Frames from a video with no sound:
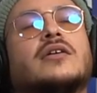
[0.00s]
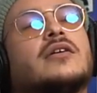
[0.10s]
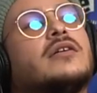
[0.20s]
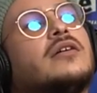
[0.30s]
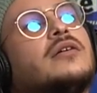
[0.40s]

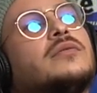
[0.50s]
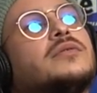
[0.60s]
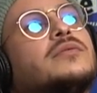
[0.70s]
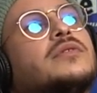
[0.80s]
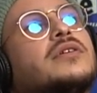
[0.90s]

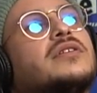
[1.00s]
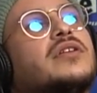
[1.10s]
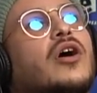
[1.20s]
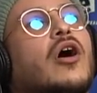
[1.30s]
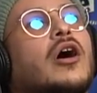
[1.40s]

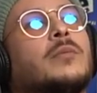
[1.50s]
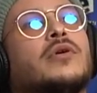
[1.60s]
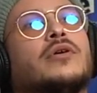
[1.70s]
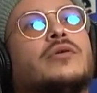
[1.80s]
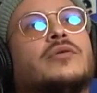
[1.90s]
the
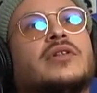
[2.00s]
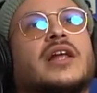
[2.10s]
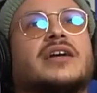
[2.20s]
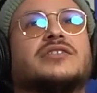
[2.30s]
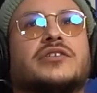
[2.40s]
Garmo and
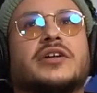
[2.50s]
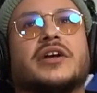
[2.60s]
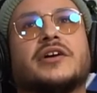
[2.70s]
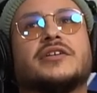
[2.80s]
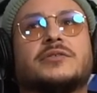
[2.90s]
like certain
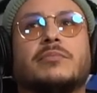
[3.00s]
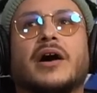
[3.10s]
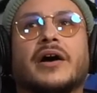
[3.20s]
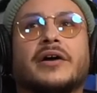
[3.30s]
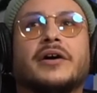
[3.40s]
areas
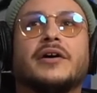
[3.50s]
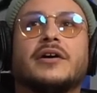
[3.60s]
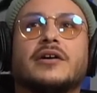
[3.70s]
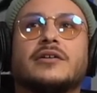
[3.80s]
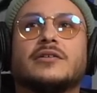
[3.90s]
by
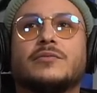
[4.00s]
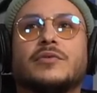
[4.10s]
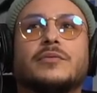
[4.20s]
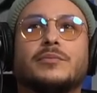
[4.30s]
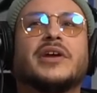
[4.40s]

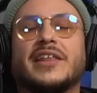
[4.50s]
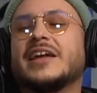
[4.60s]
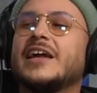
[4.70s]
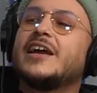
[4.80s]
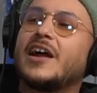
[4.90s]
but yeah,
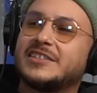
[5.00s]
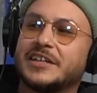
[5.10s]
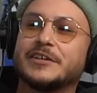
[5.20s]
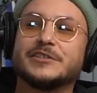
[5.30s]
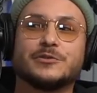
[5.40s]
it got its
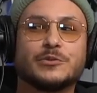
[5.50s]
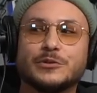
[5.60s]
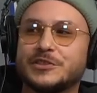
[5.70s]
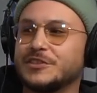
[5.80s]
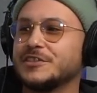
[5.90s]
areas, the
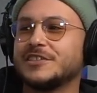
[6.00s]
Roosters.